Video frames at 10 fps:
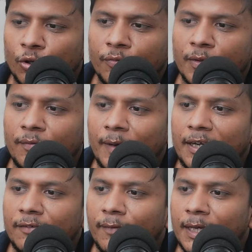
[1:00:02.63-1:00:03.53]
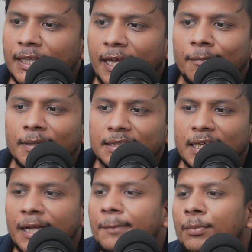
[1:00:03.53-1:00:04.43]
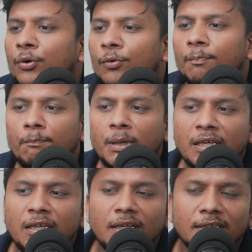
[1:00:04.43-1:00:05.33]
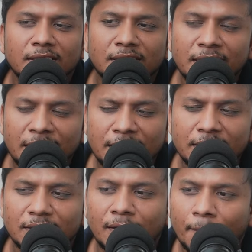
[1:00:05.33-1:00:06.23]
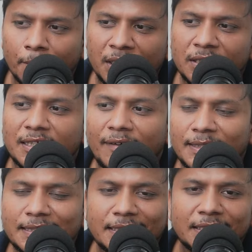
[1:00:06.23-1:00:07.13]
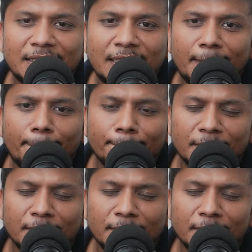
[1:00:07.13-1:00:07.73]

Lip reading: we went with MSI Pro B series B760M.